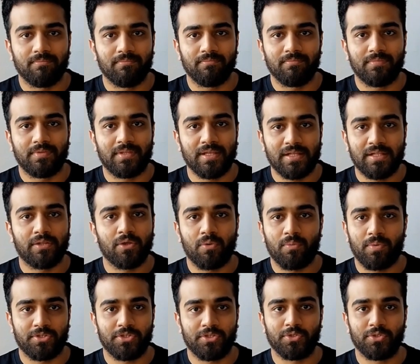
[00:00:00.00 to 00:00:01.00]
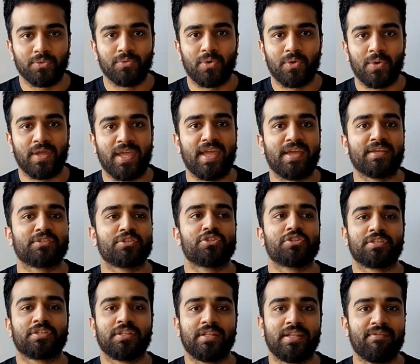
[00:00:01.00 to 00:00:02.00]
they'll know what to do, okay? So
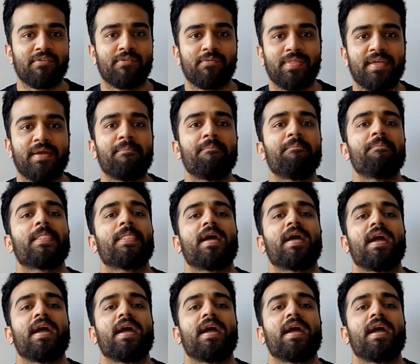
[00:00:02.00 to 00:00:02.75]
just leave it with them,